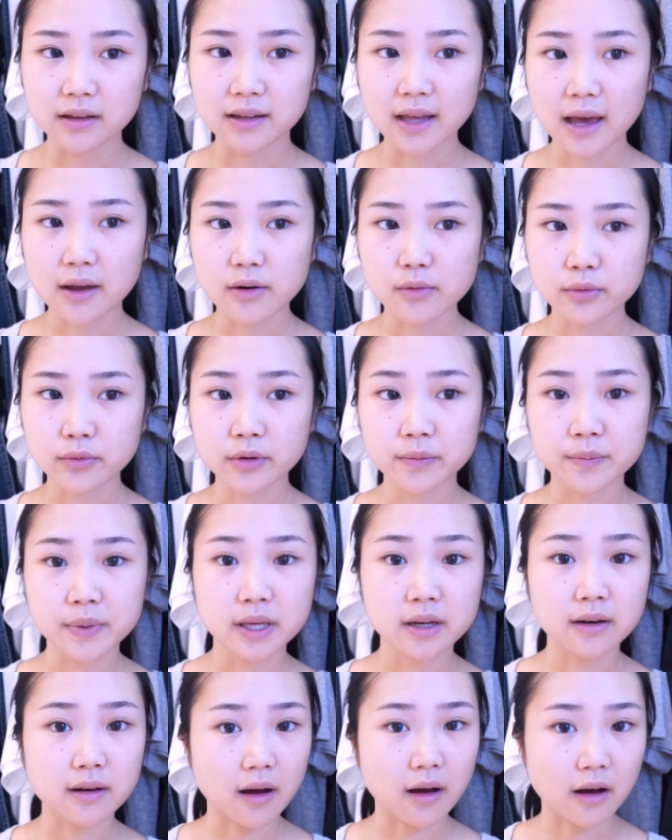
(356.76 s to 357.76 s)
that will
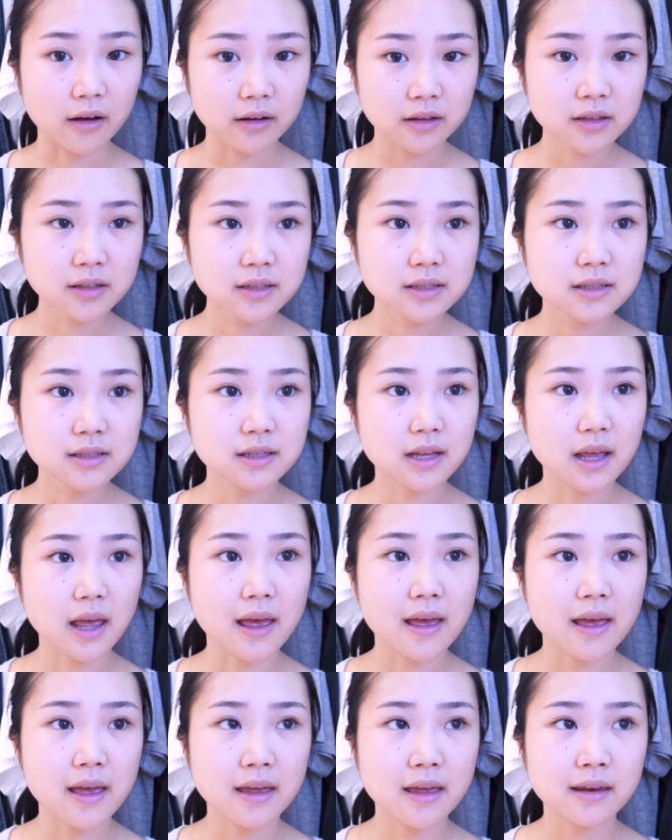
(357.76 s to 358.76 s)
be in August
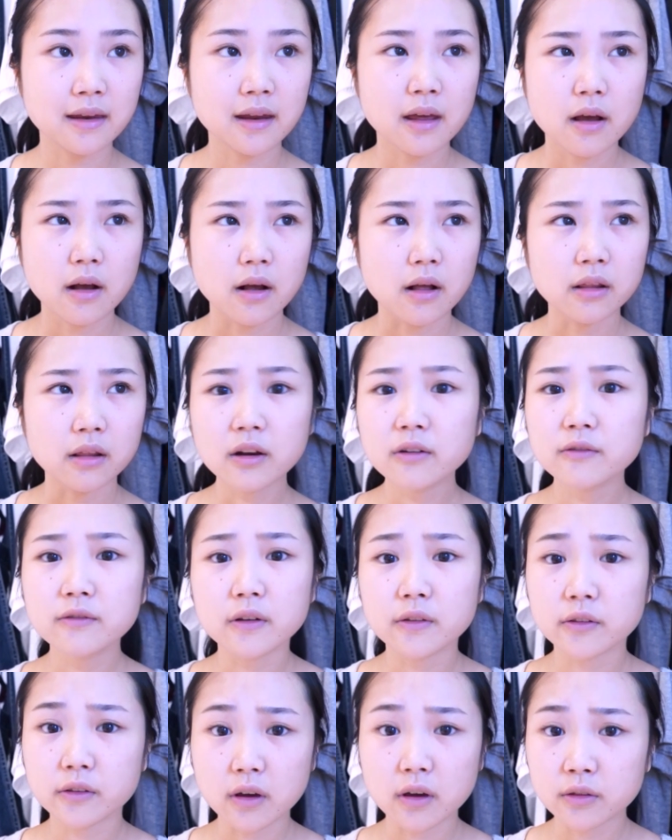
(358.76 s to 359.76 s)
and a lot
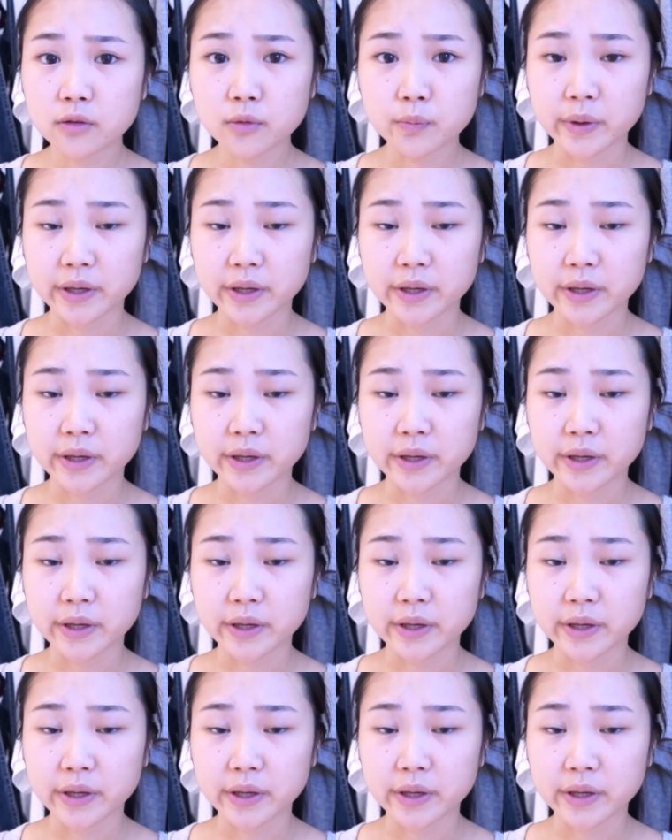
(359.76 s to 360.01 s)
of other